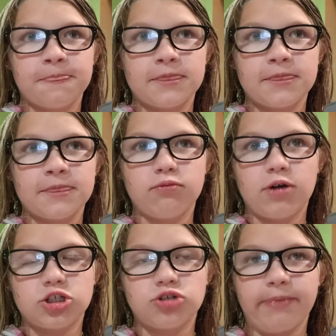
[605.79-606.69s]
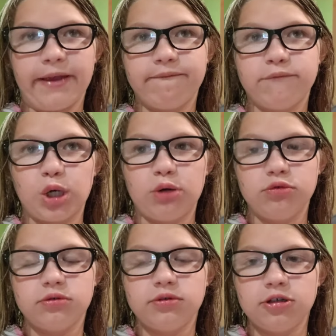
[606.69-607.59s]
like watch my
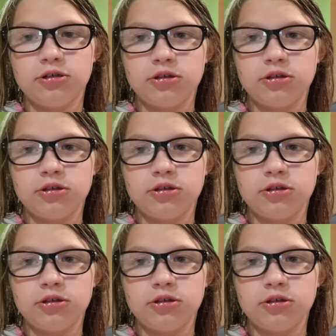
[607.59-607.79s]
phone